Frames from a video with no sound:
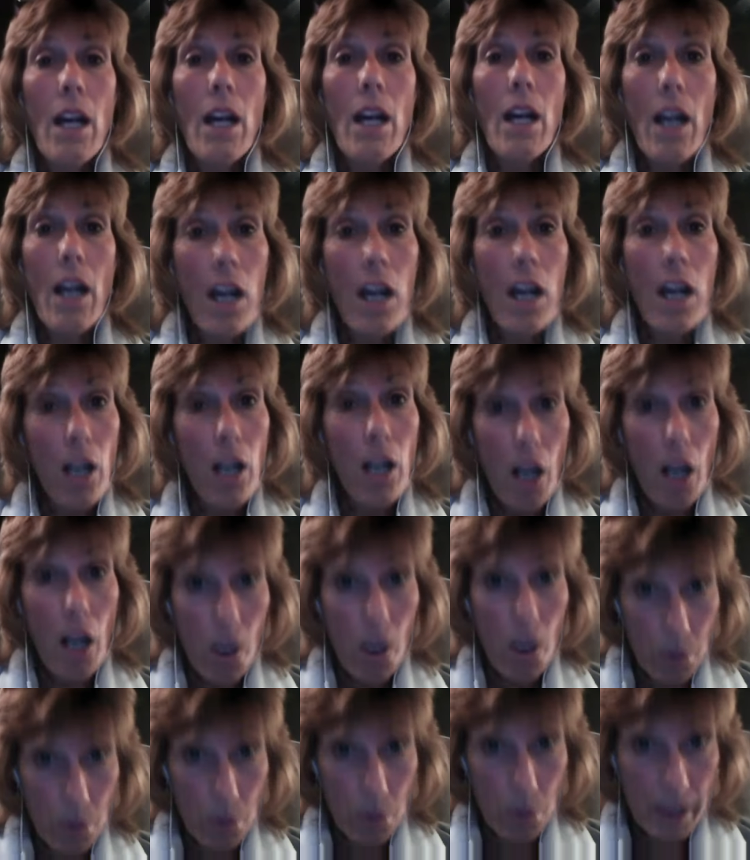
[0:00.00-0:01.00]
are
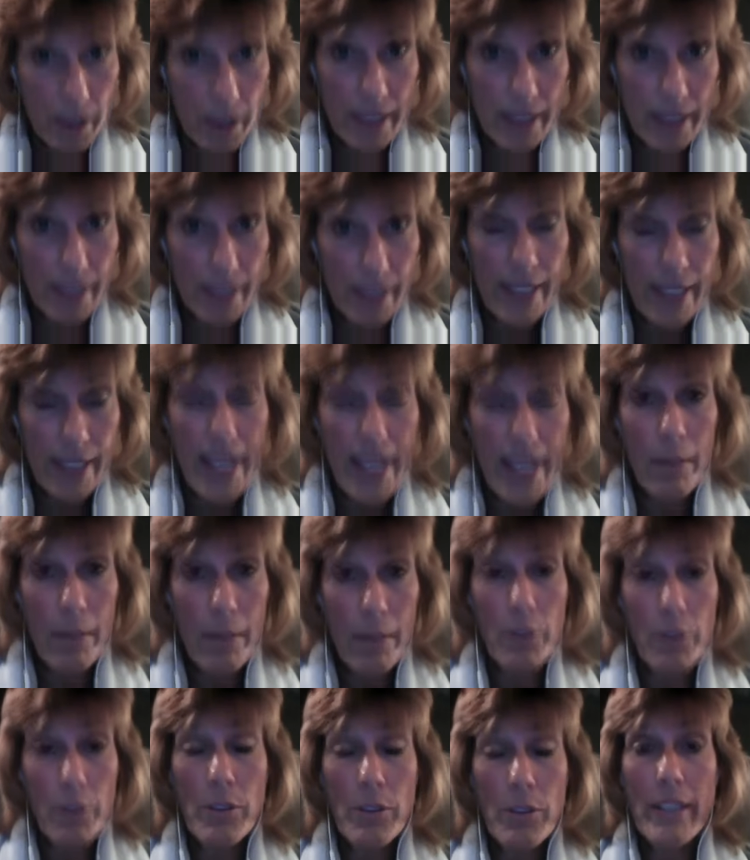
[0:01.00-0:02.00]
really getting
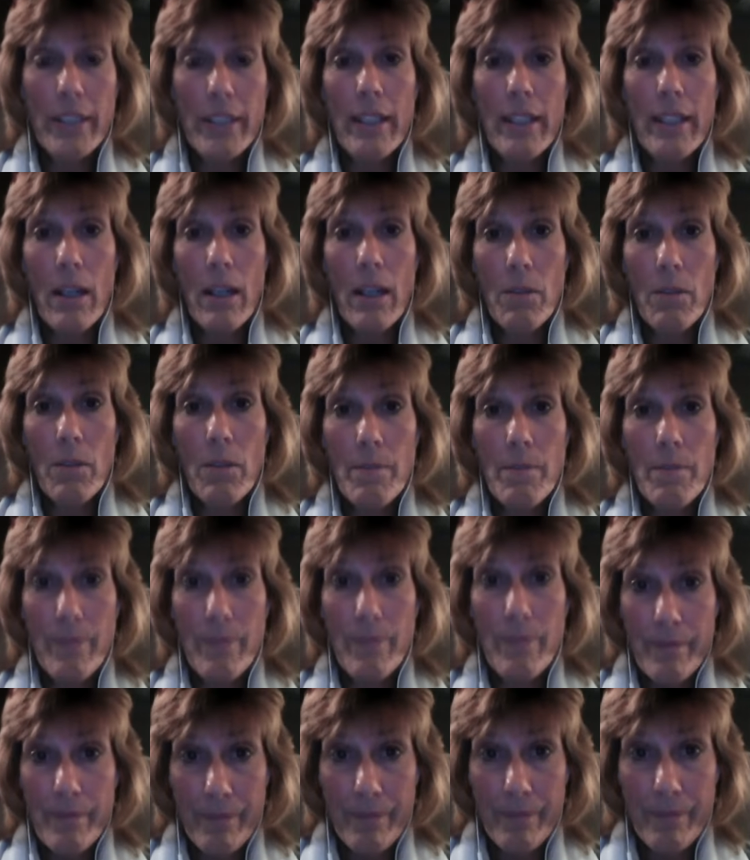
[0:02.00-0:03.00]
hammered right now.
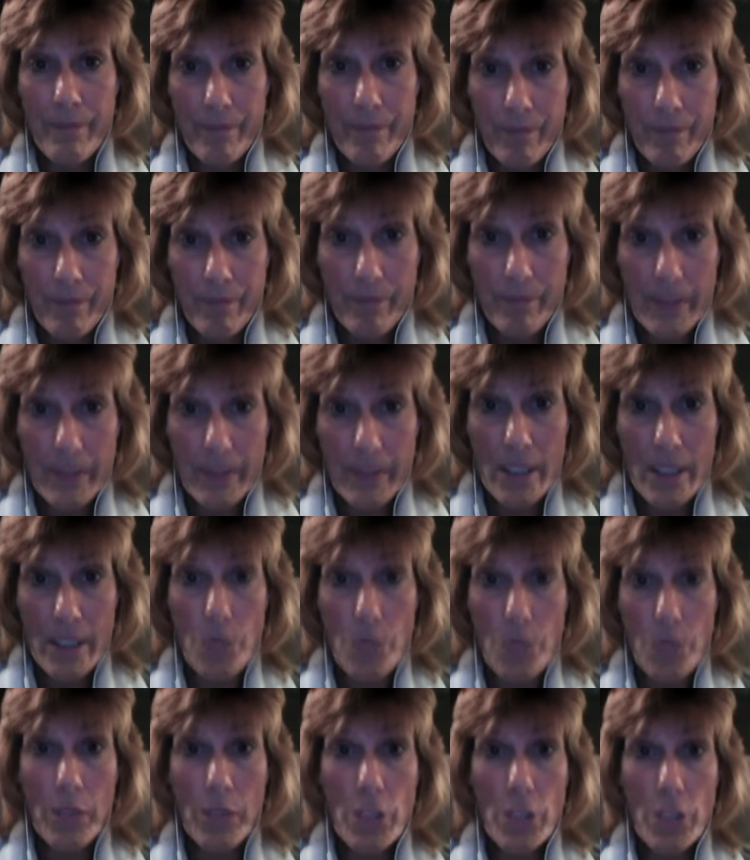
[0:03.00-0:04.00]
It's
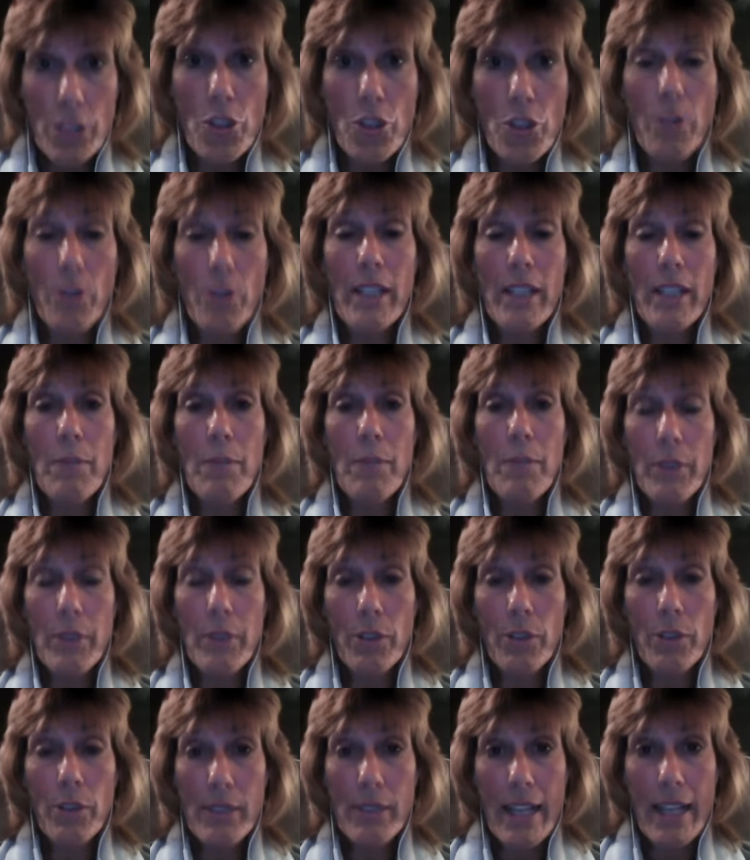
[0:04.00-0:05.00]
really showing up in
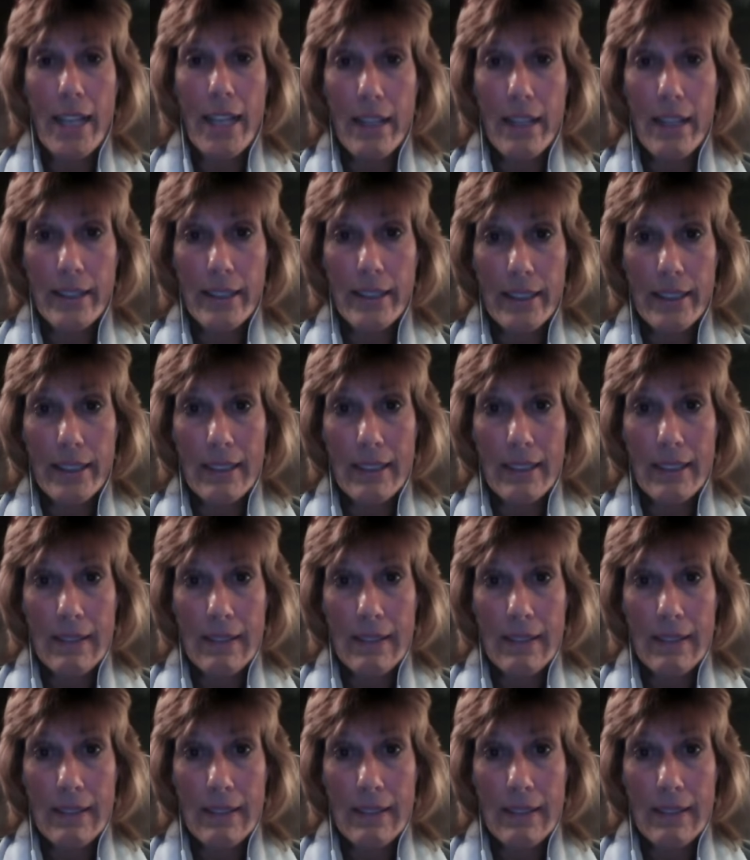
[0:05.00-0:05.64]
their reality.